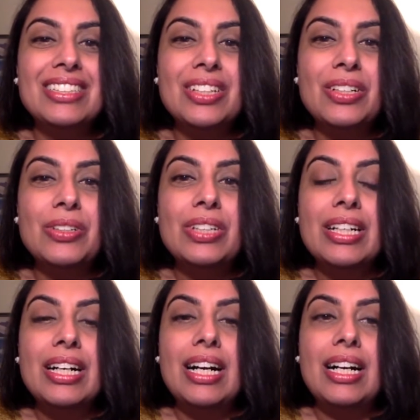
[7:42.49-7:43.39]
So,
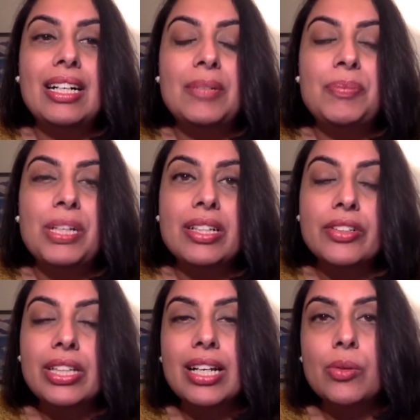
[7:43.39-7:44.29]

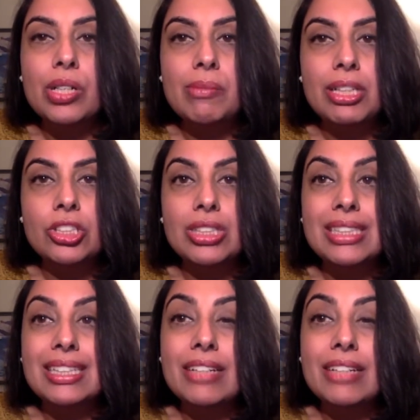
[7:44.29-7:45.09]
another thing I want to mention is,